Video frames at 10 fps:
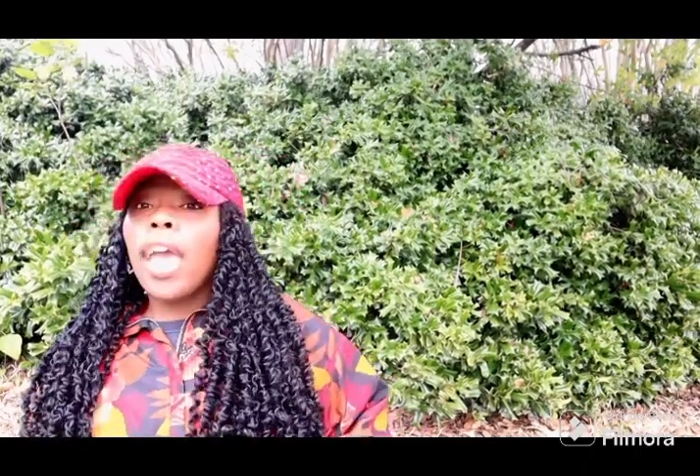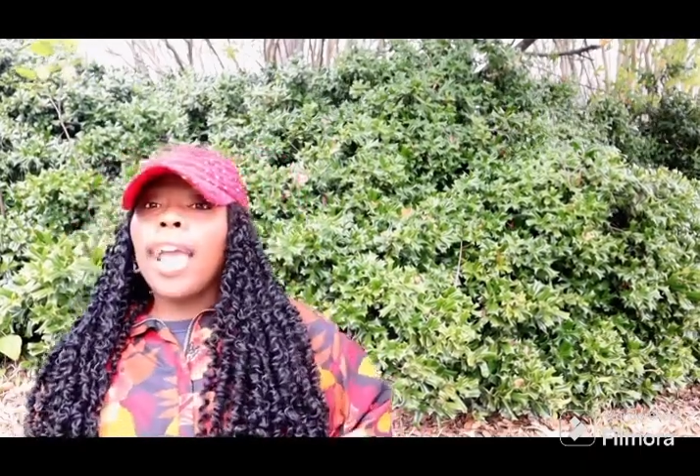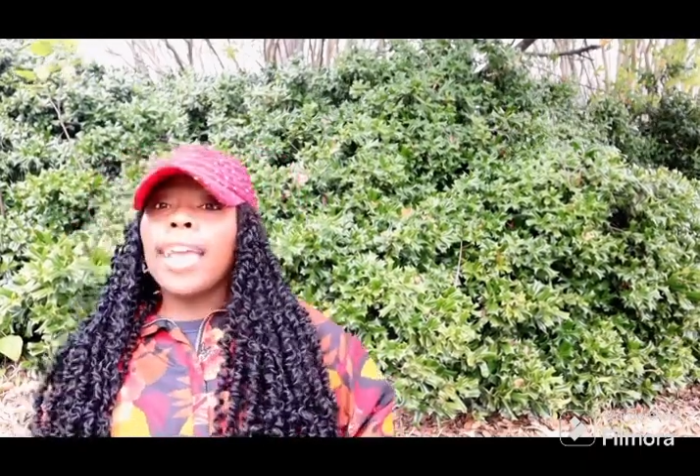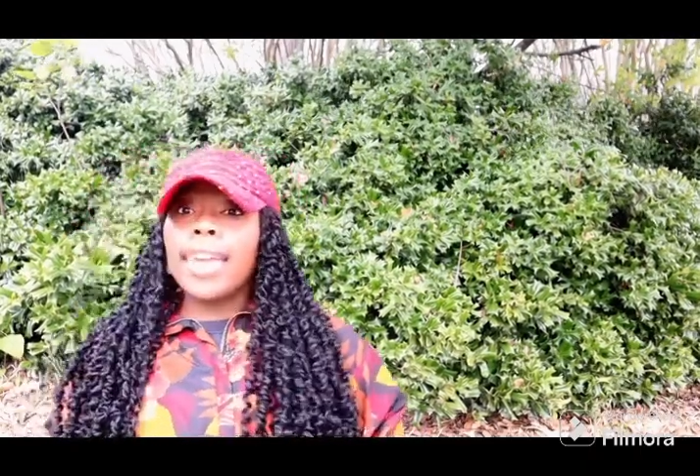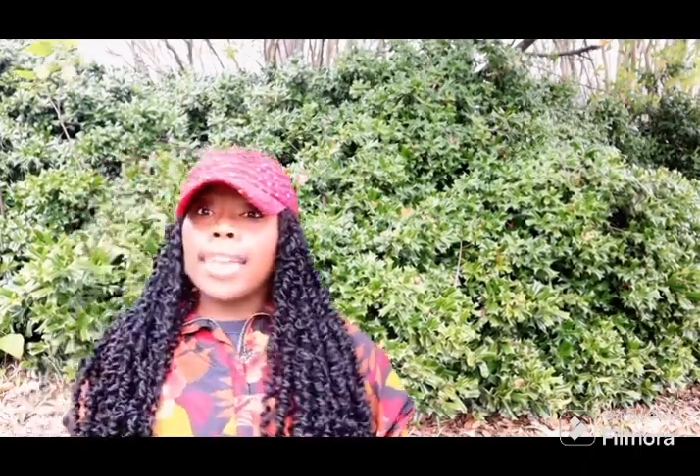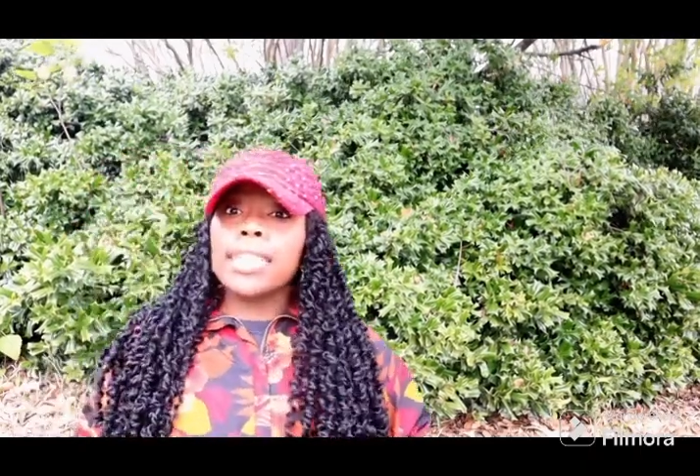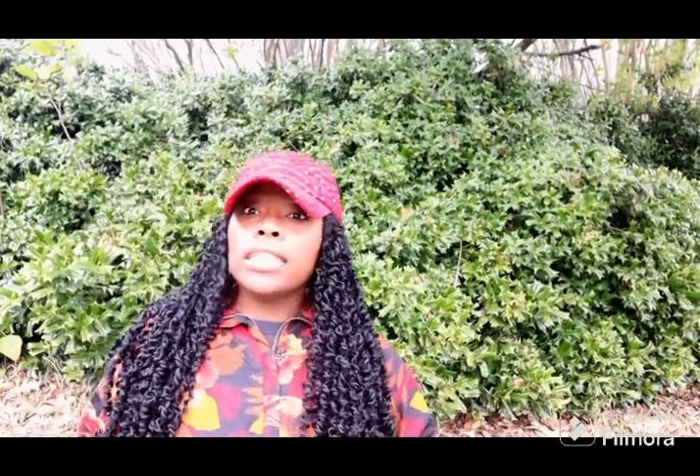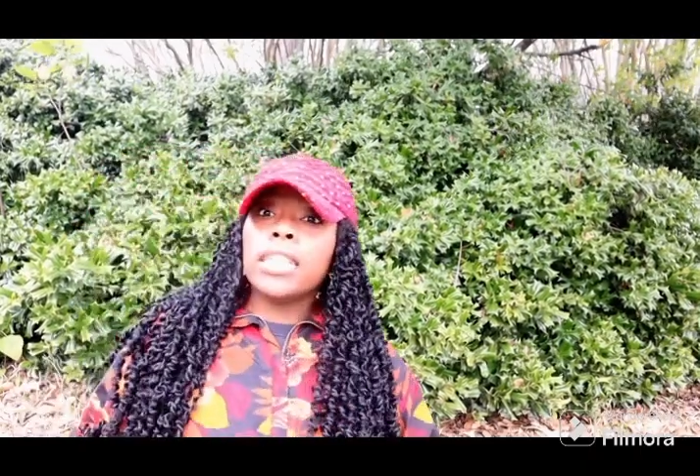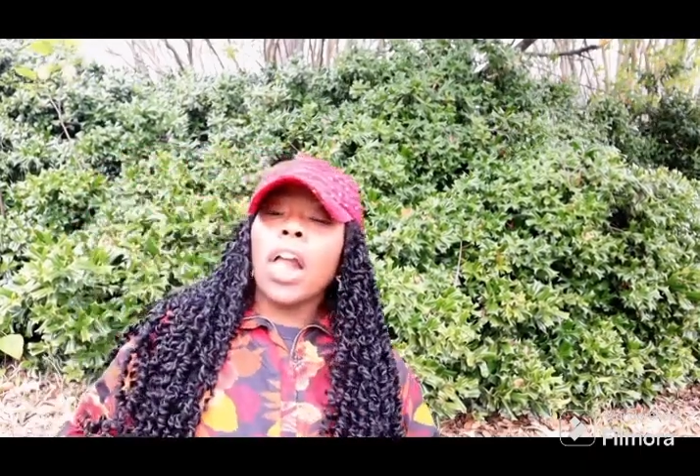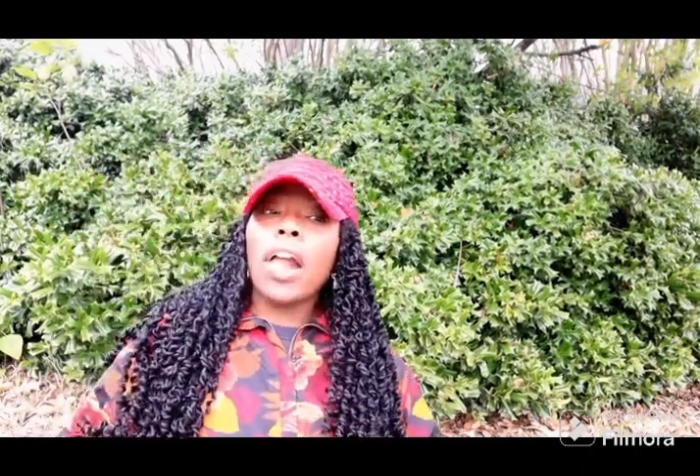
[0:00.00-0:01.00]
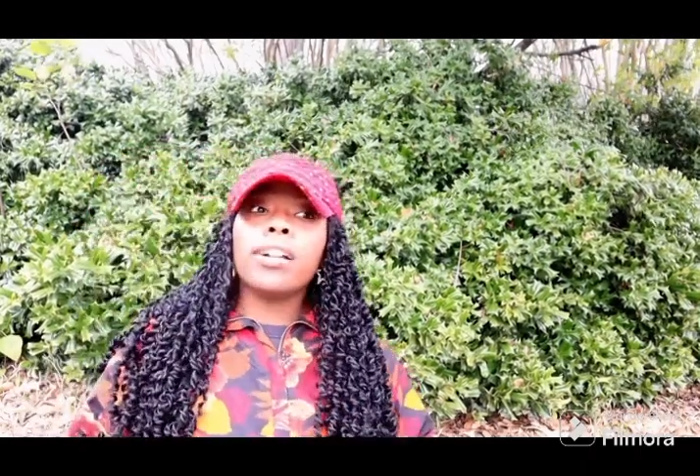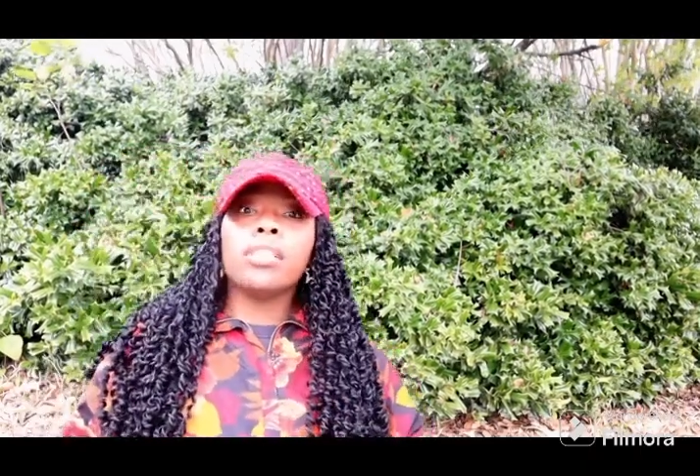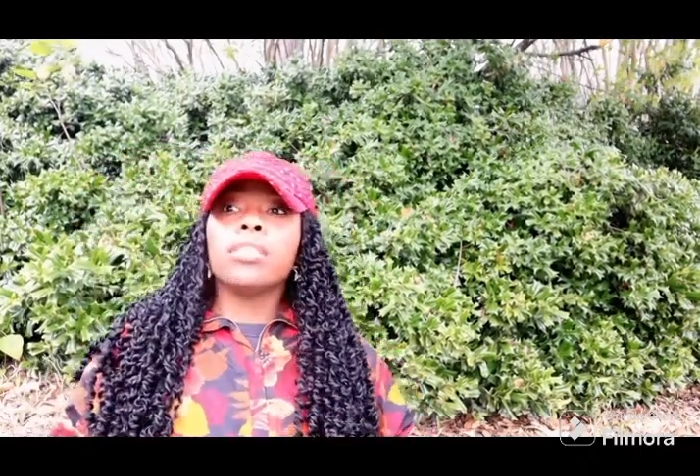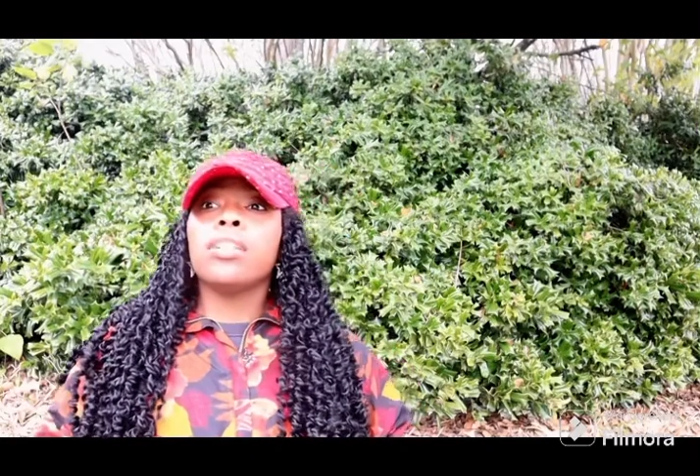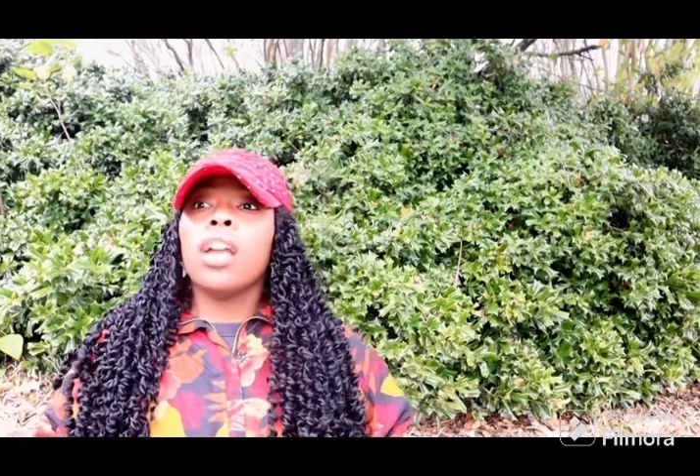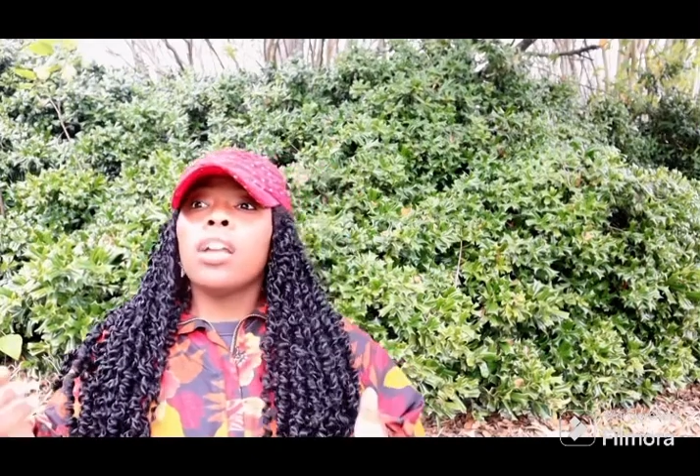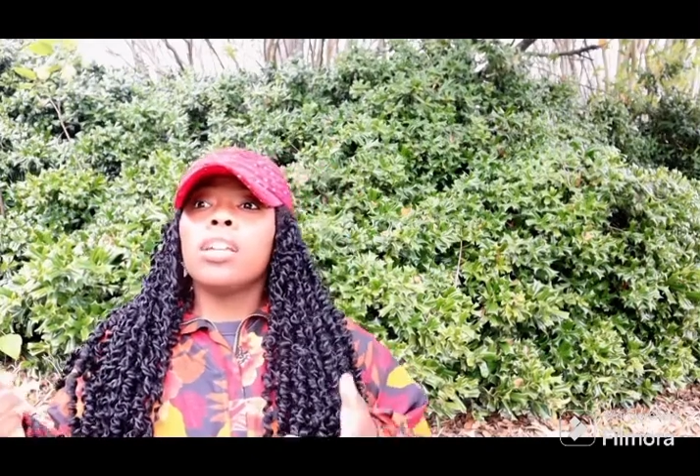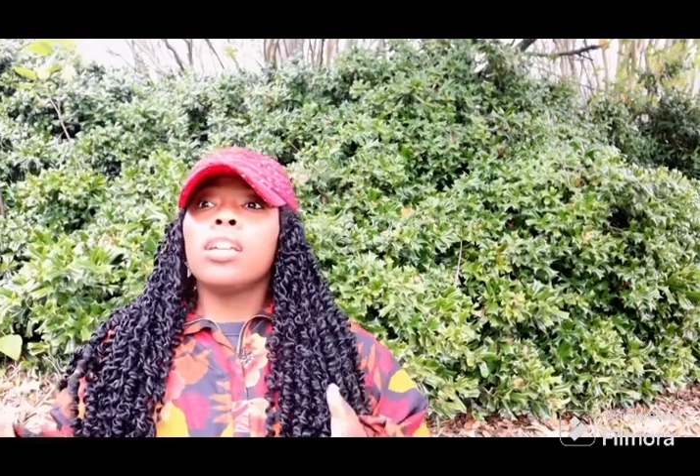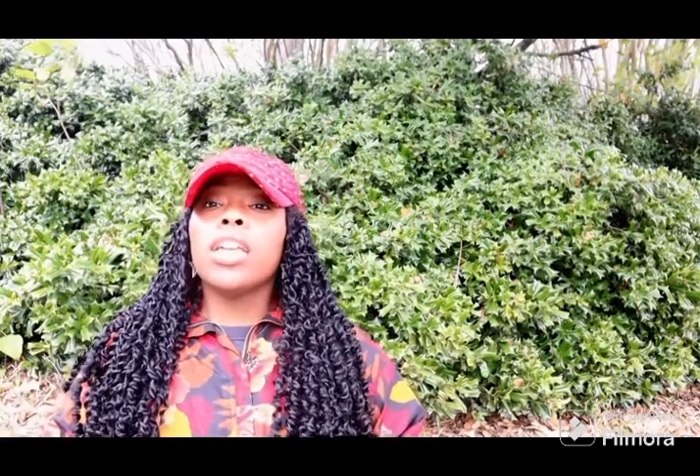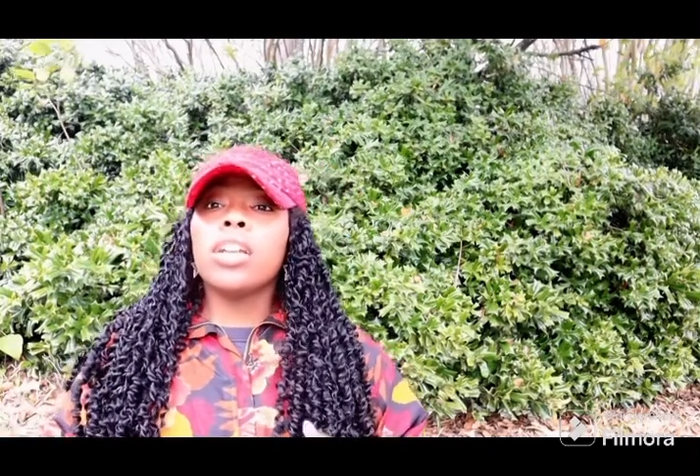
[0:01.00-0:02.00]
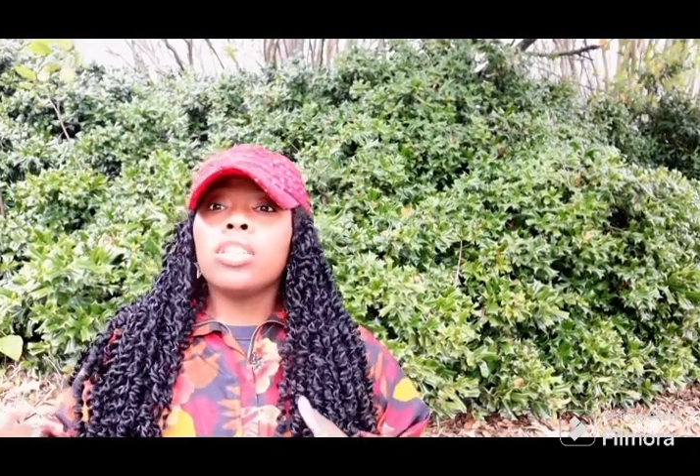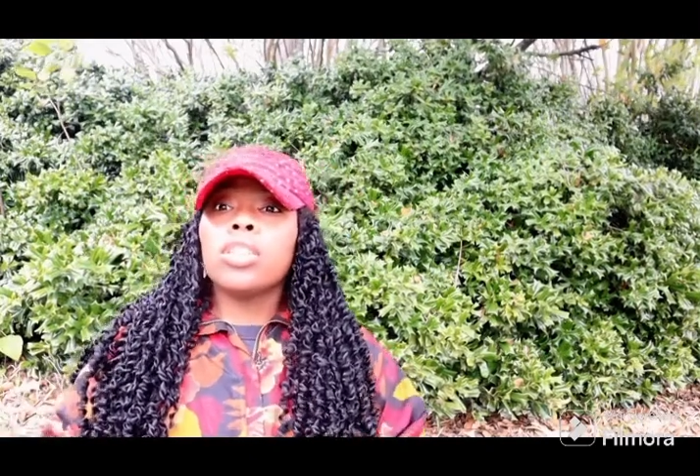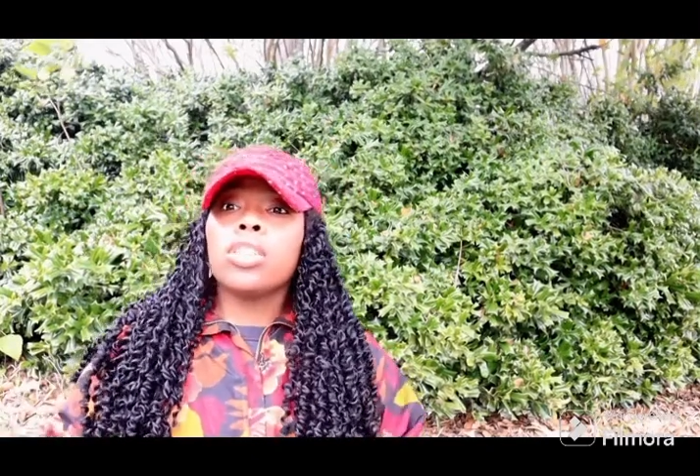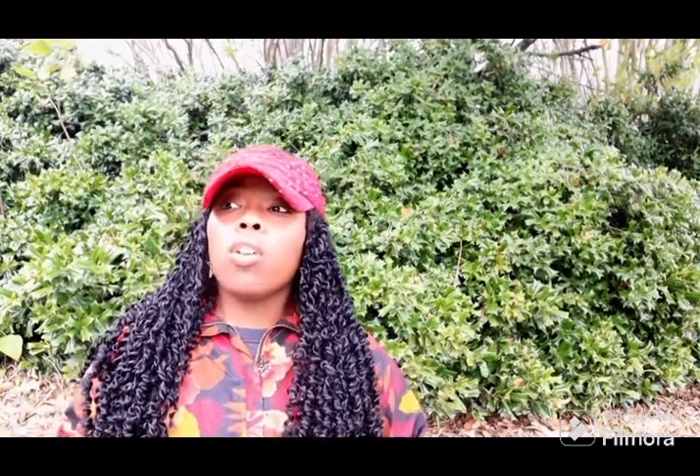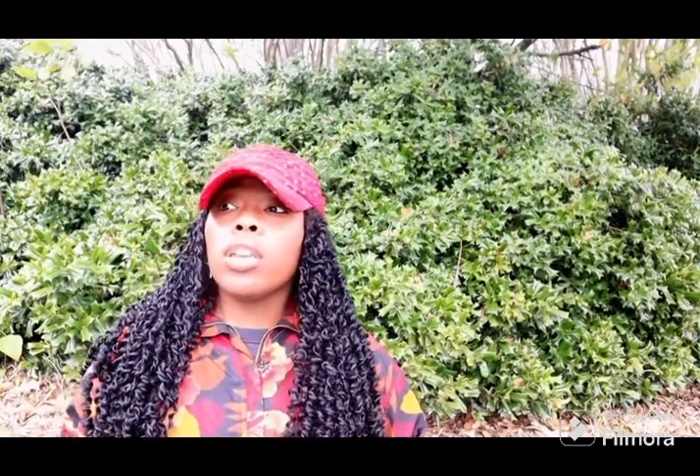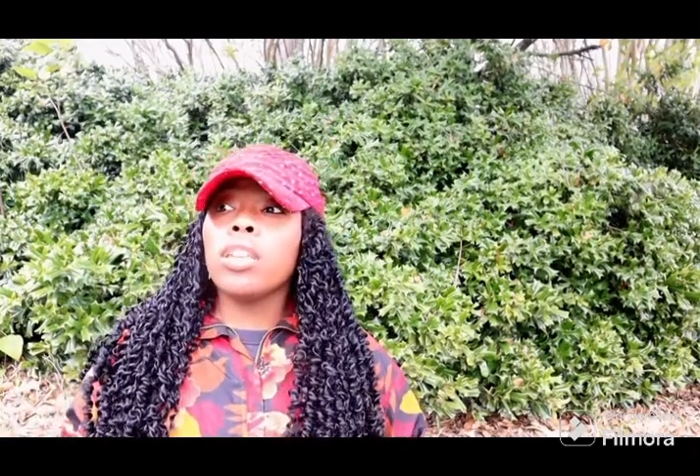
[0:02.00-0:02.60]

And he consult.